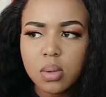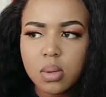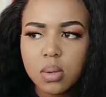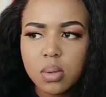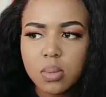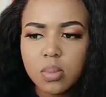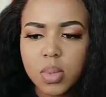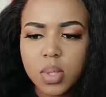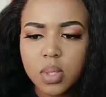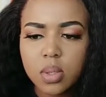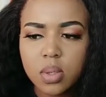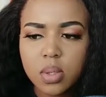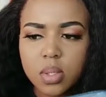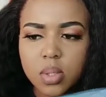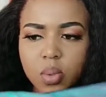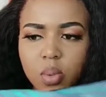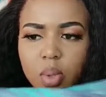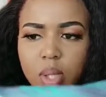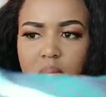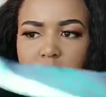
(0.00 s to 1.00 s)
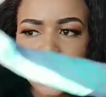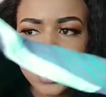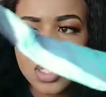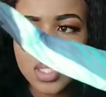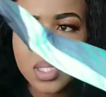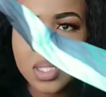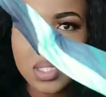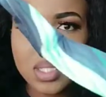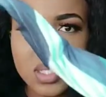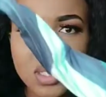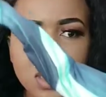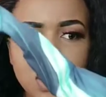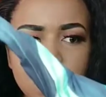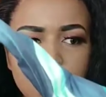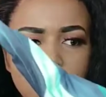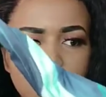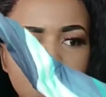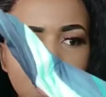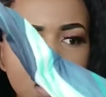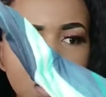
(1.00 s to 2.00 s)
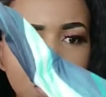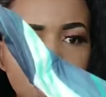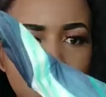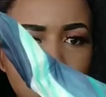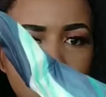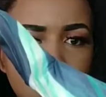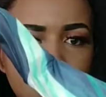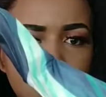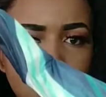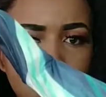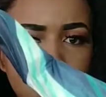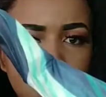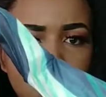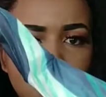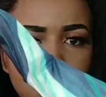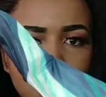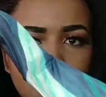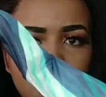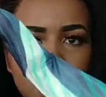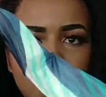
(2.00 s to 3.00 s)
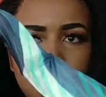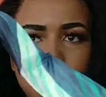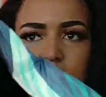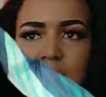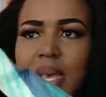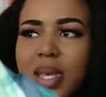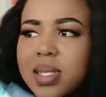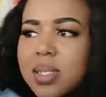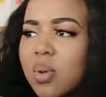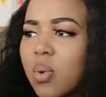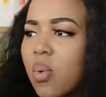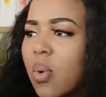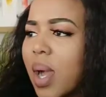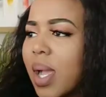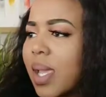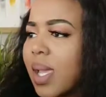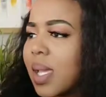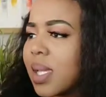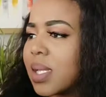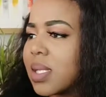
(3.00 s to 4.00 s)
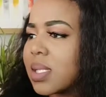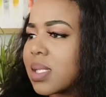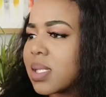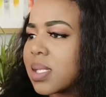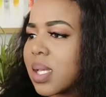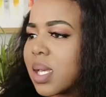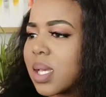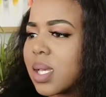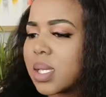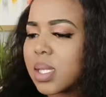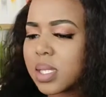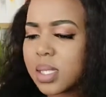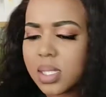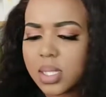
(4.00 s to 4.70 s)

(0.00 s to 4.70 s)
Oh my gosh, what is this? It has a wire inside.